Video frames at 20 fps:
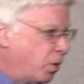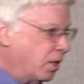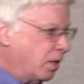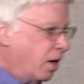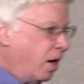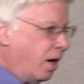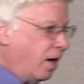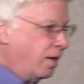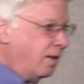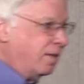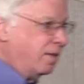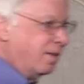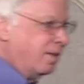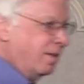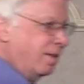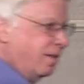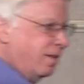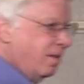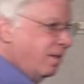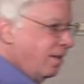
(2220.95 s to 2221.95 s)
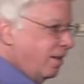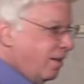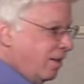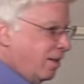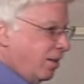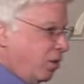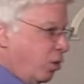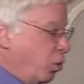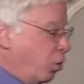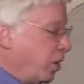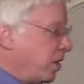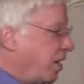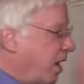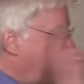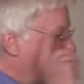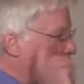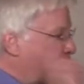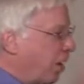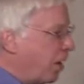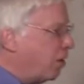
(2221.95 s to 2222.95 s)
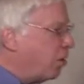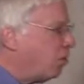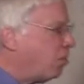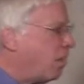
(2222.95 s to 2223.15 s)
one, God? You would get better